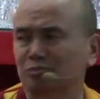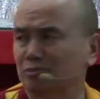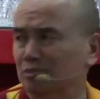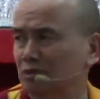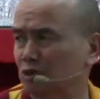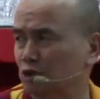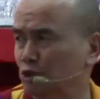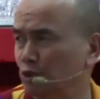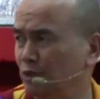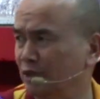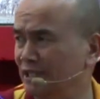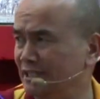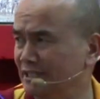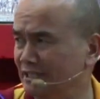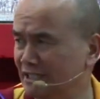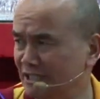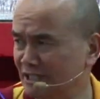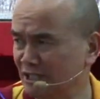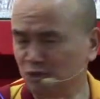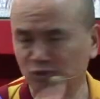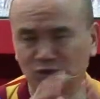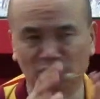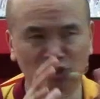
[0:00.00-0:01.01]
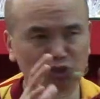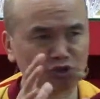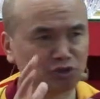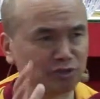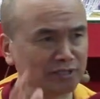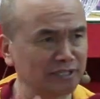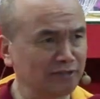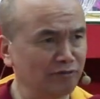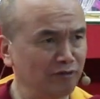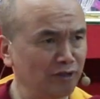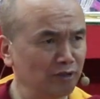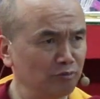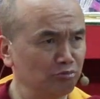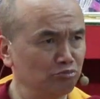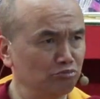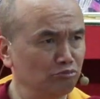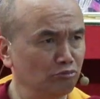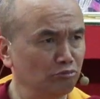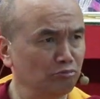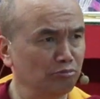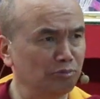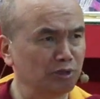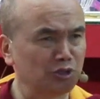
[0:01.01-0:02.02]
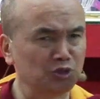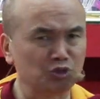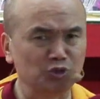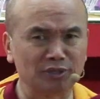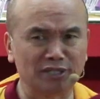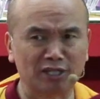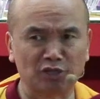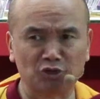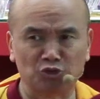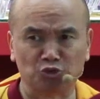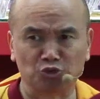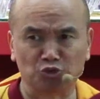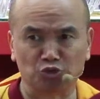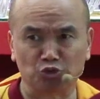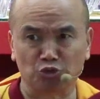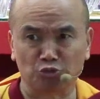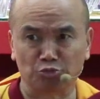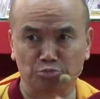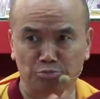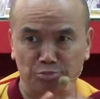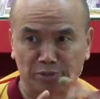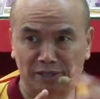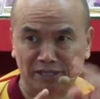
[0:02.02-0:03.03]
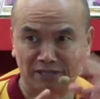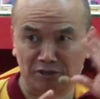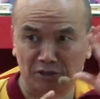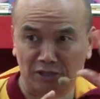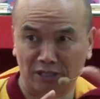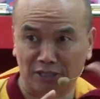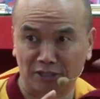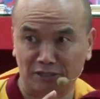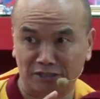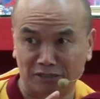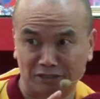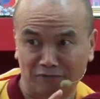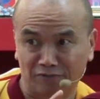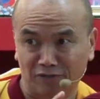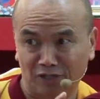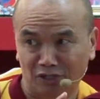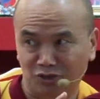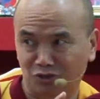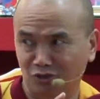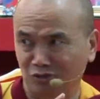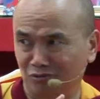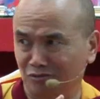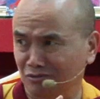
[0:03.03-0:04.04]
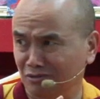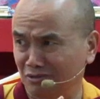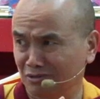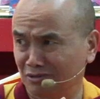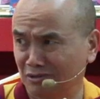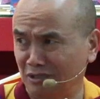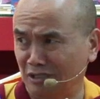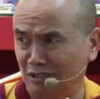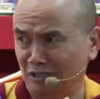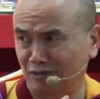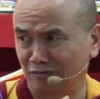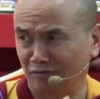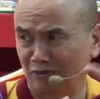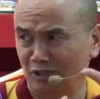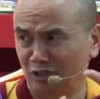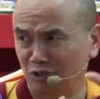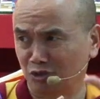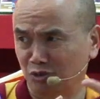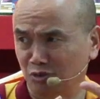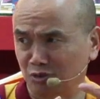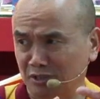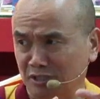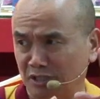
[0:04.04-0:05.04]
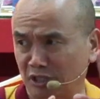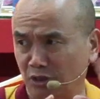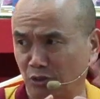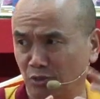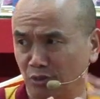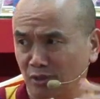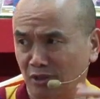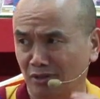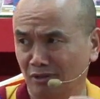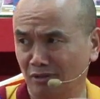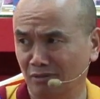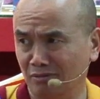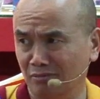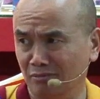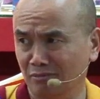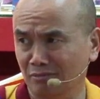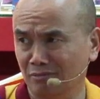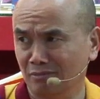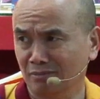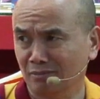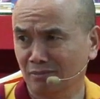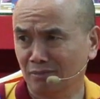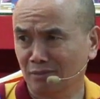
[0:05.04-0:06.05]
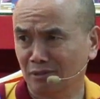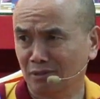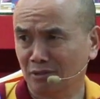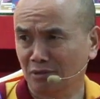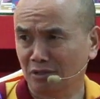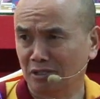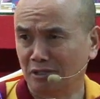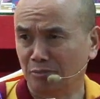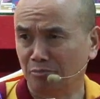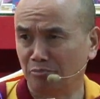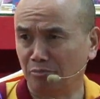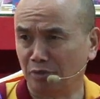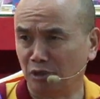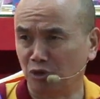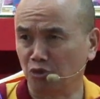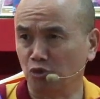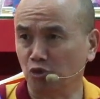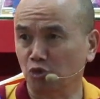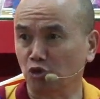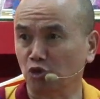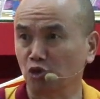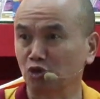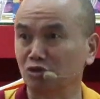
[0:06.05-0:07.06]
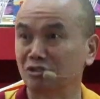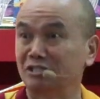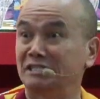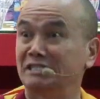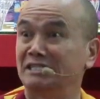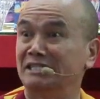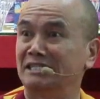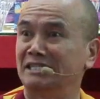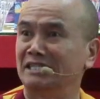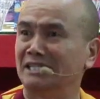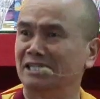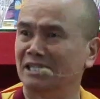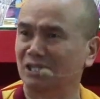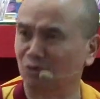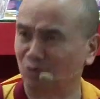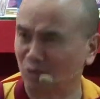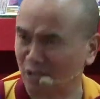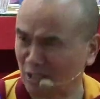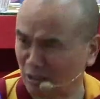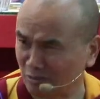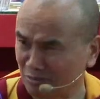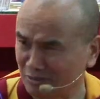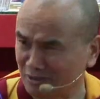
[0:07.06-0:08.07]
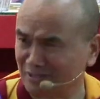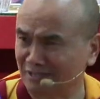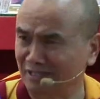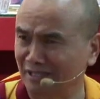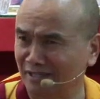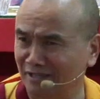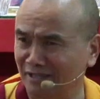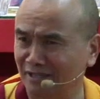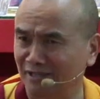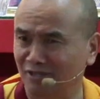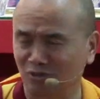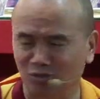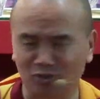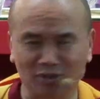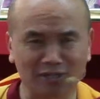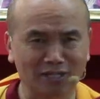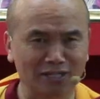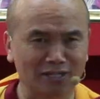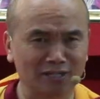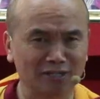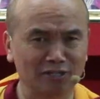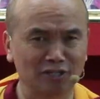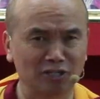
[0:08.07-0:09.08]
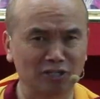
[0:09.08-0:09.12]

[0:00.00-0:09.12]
So when these instructions are given, make sure that you don't bring other reflections. Other reflections, they will make you not hear what I'm saying. You're getting it?